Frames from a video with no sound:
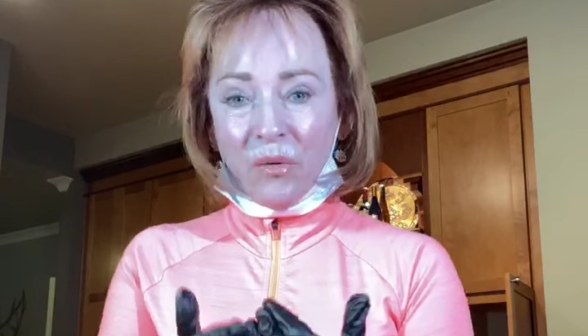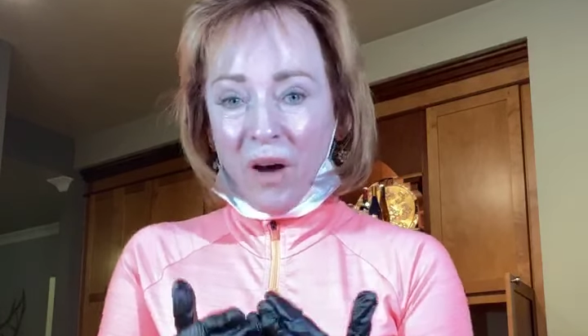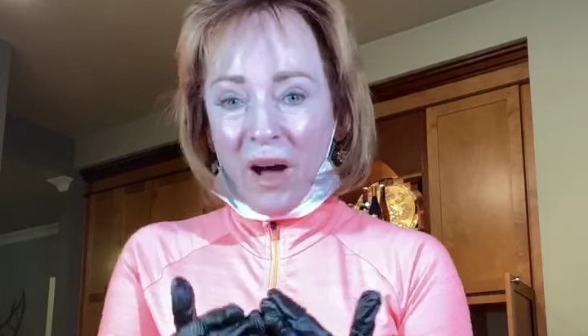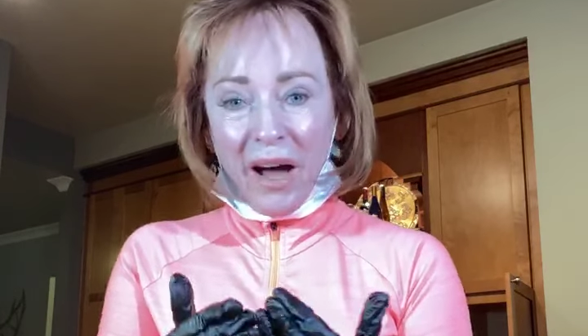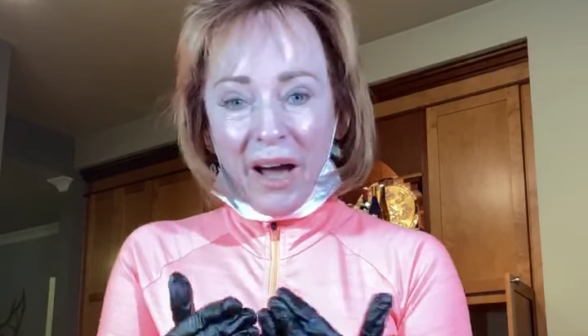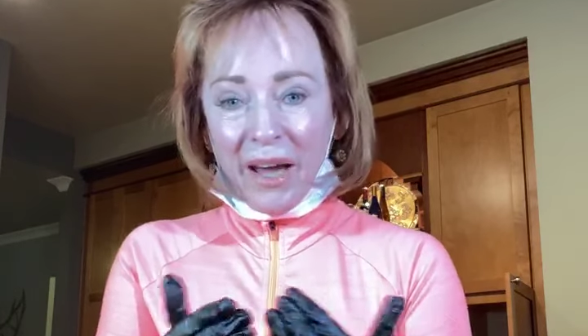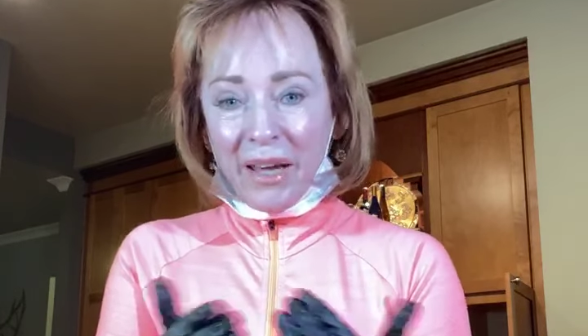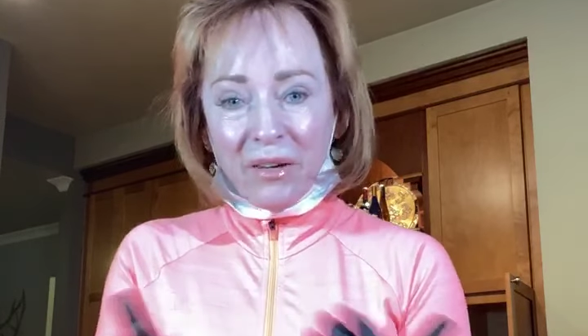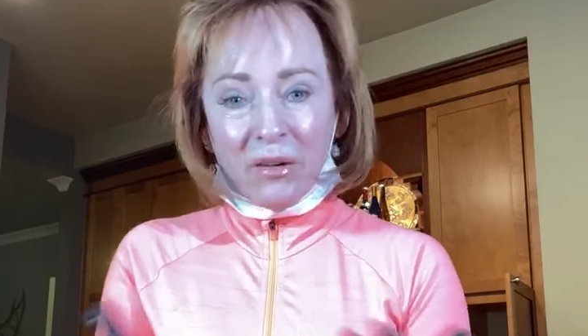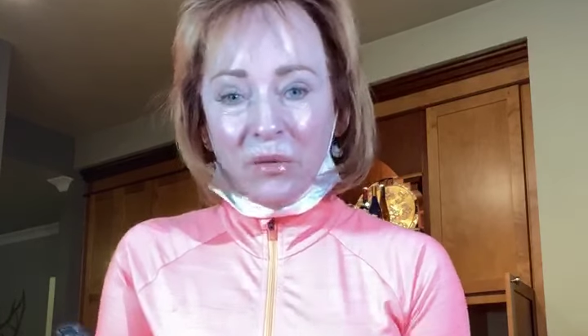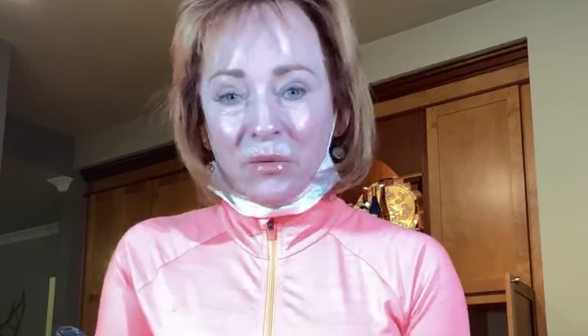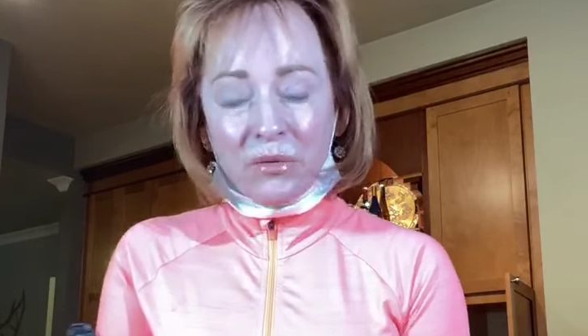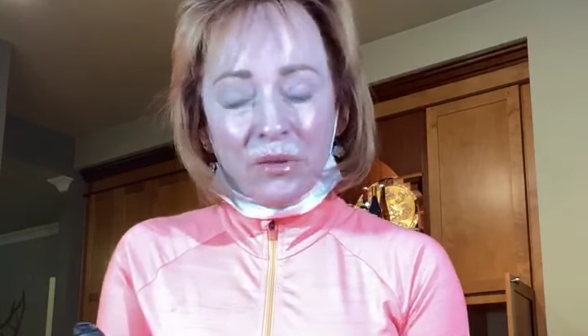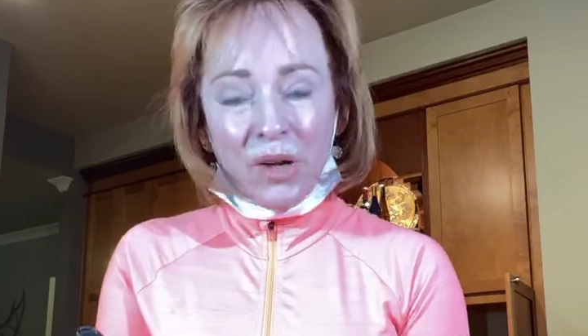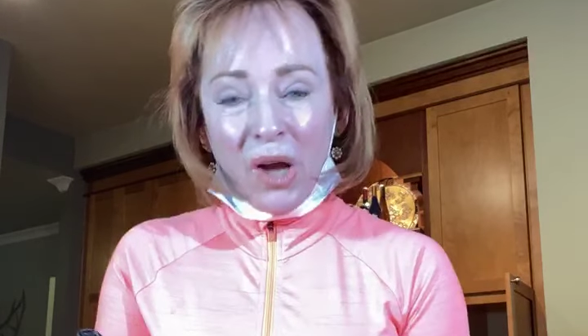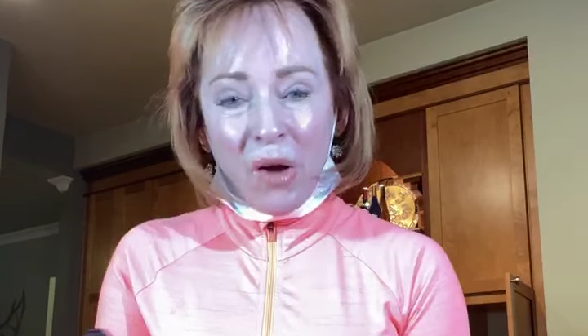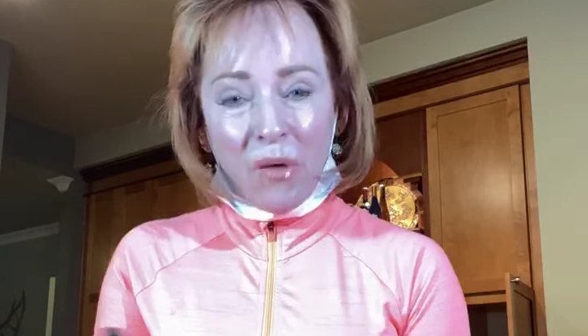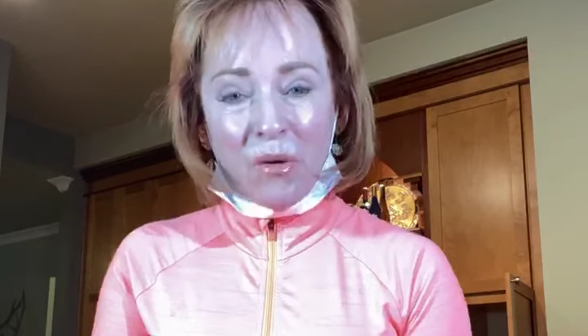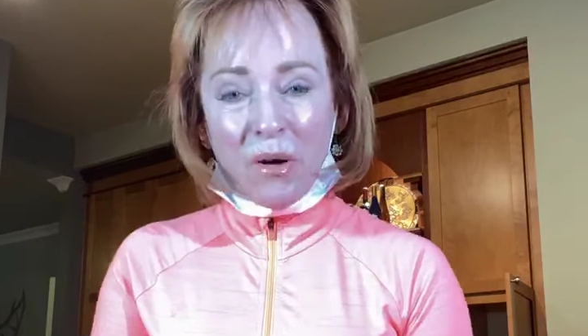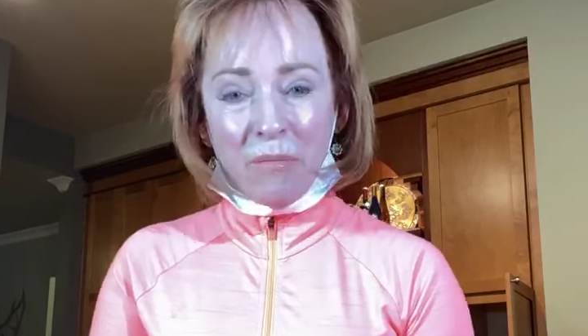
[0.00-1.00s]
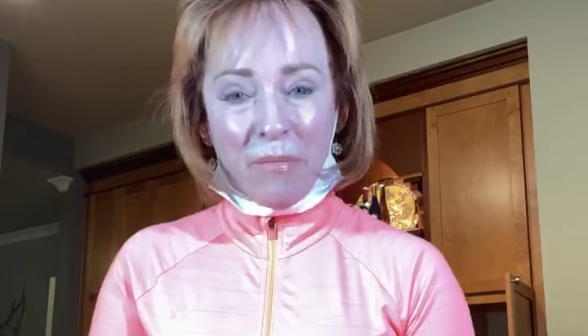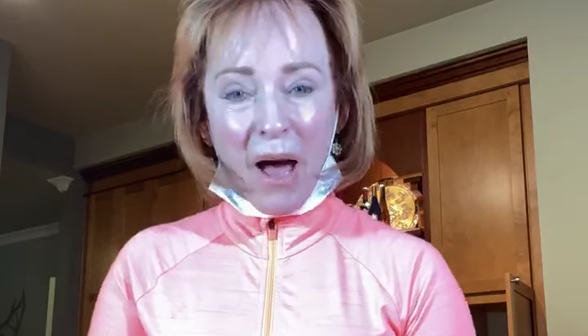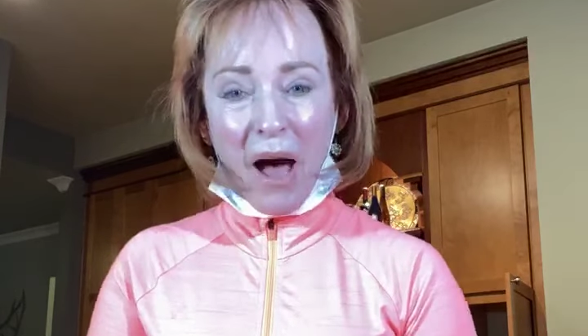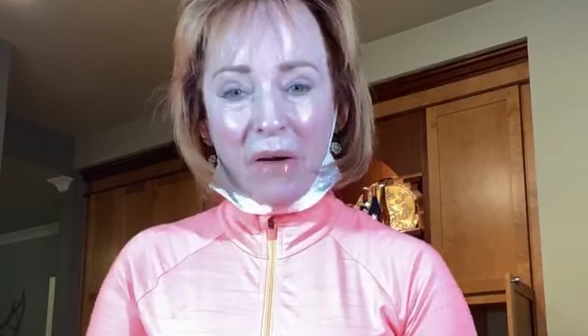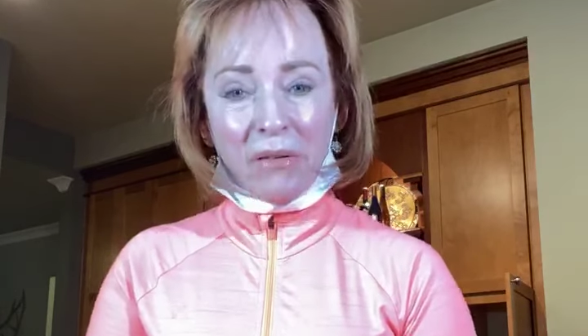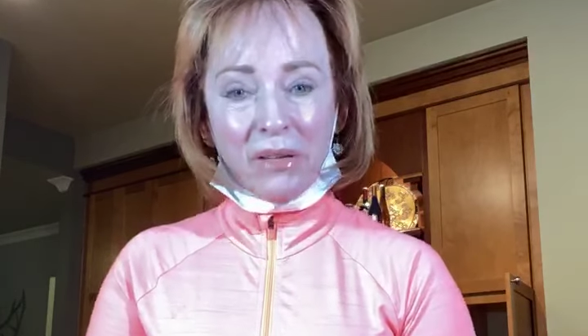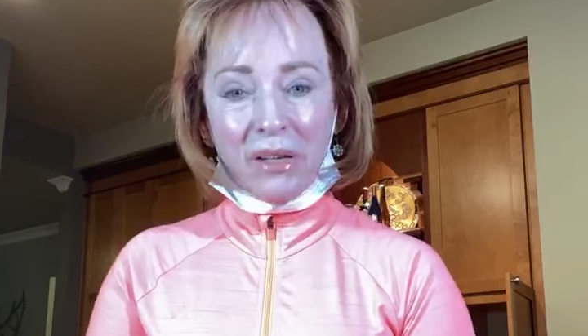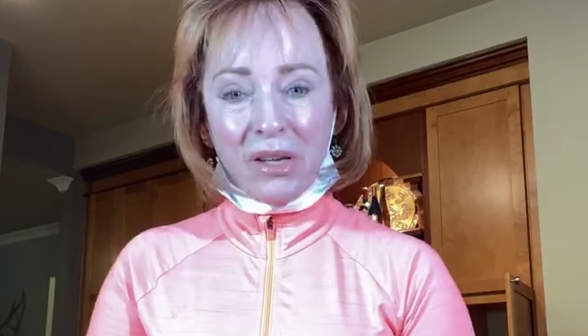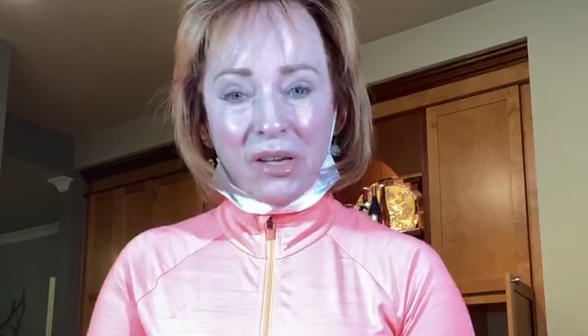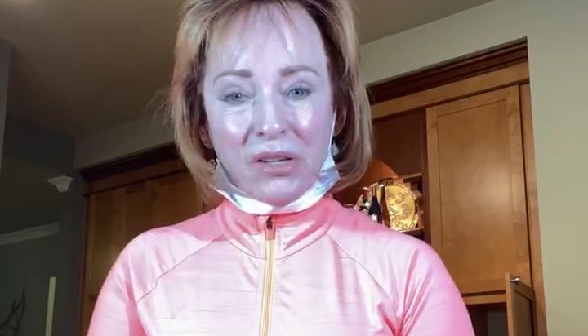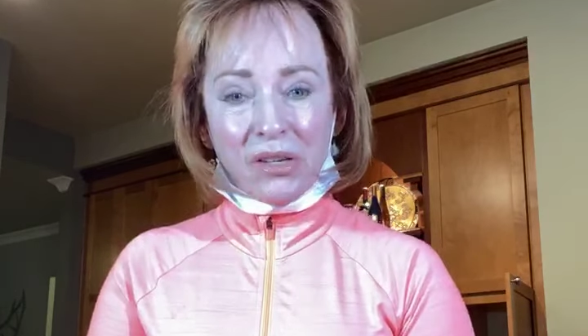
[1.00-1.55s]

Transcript: I don't know about